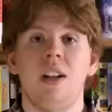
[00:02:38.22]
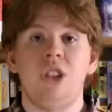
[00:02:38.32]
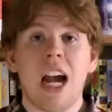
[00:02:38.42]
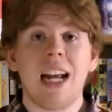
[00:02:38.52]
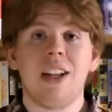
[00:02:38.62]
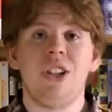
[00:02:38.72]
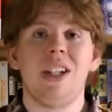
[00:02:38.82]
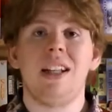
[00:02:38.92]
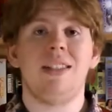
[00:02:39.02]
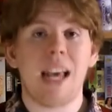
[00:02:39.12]
Jack and
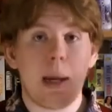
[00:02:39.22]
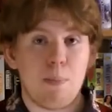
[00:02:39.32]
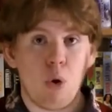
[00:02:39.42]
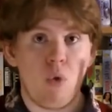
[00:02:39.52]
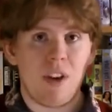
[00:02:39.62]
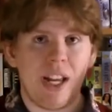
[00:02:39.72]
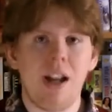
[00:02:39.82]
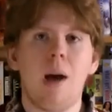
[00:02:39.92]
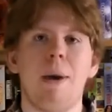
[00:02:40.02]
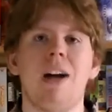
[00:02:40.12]
Jill is a
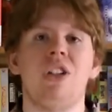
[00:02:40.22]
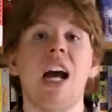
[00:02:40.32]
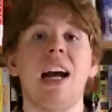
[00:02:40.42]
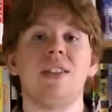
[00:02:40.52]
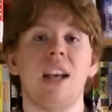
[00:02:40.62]
movie about Jack